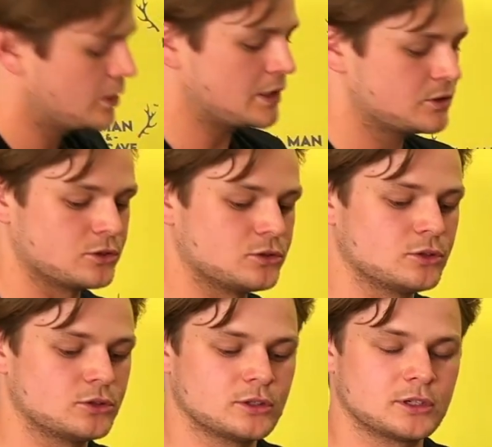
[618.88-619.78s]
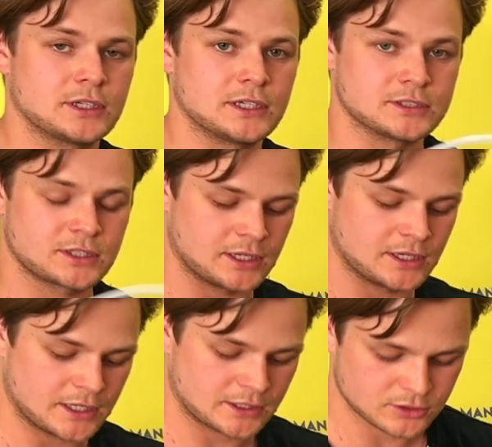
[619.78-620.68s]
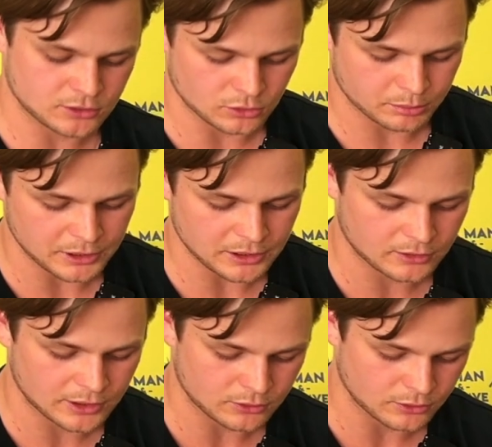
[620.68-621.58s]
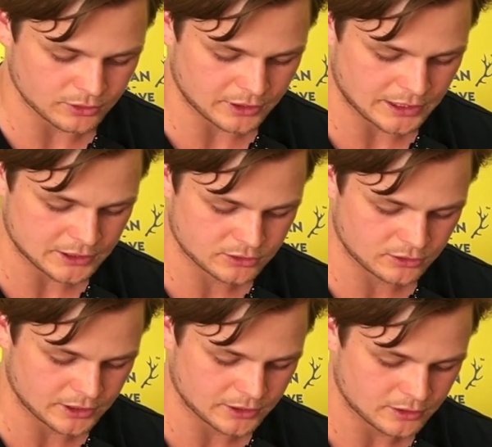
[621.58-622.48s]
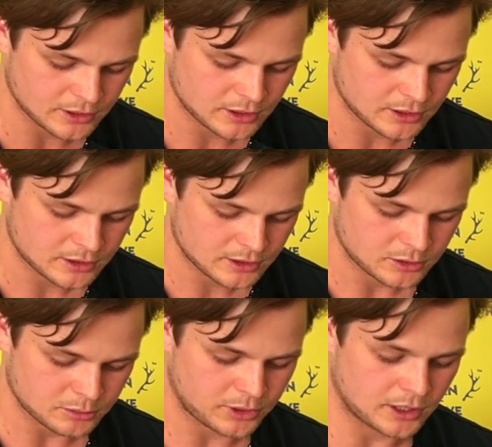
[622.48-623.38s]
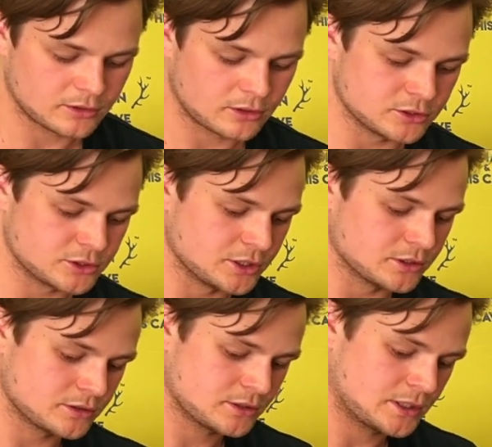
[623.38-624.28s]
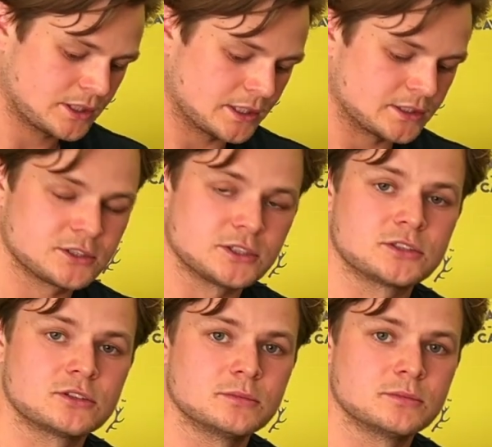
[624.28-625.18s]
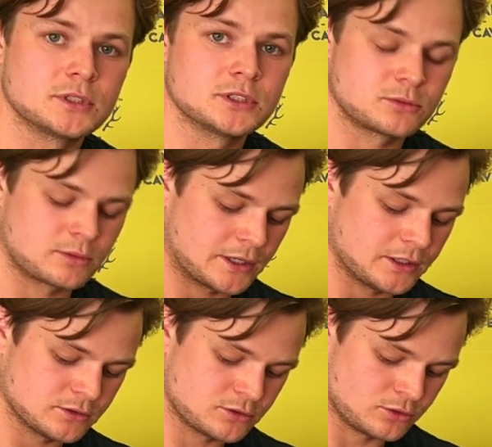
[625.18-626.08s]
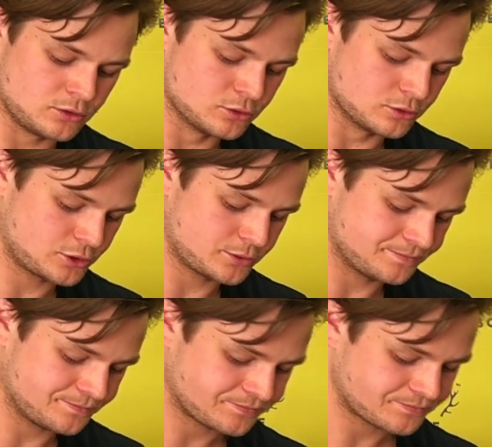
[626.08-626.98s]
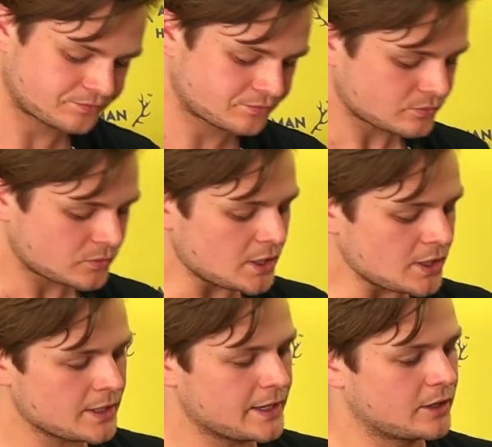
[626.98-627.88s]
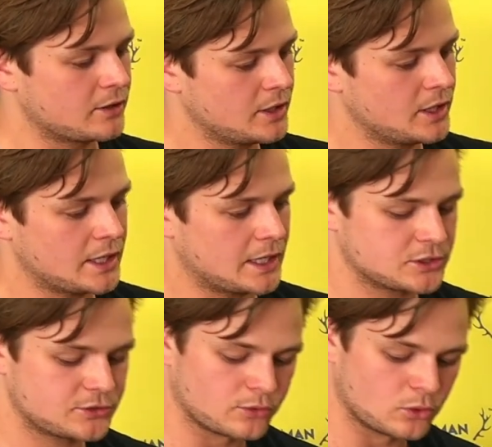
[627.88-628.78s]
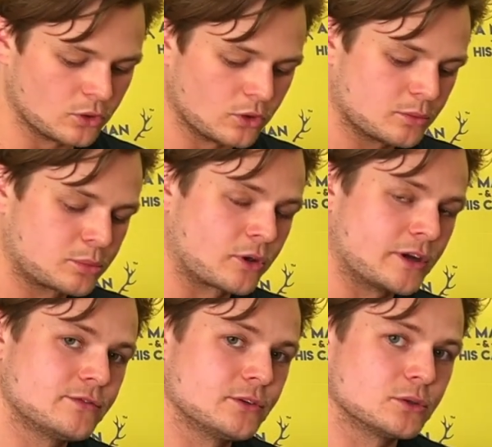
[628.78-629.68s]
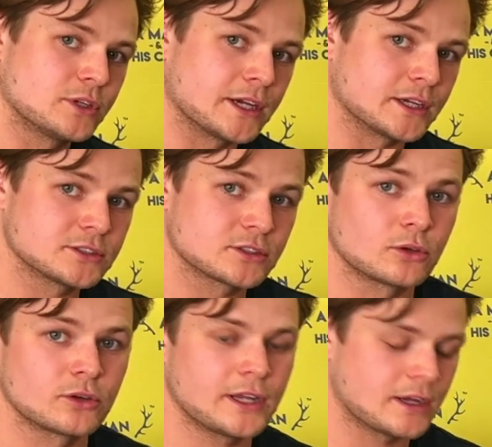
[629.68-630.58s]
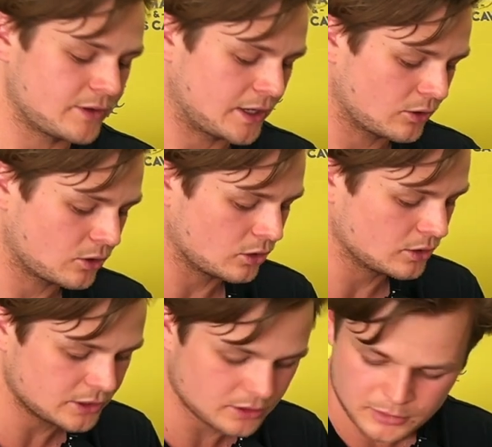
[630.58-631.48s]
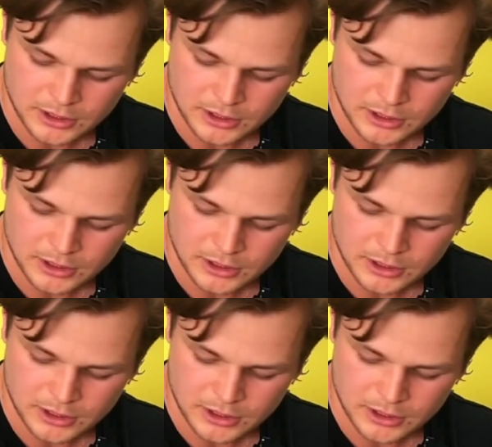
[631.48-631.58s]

need to do is connect your beer line or your gas line. You plug those in and the system is ready to use. Now, as for pre-filled kegs that already have alcohol in them,